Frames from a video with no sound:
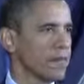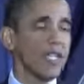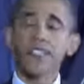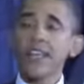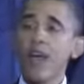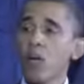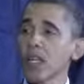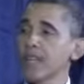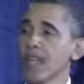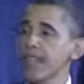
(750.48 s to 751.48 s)
It's not
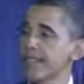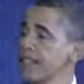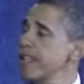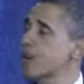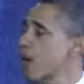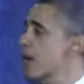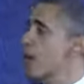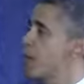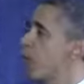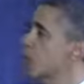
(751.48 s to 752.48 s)
what led to the
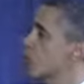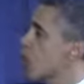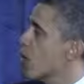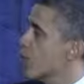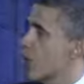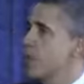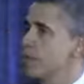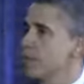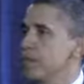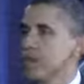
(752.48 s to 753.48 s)
incredible post-war
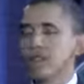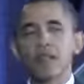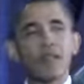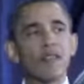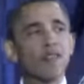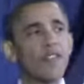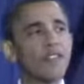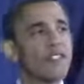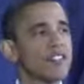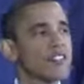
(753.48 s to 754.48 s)
booms of the
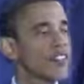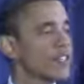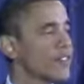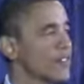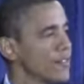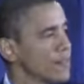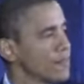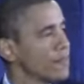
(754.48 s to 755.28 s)
50s and 60s.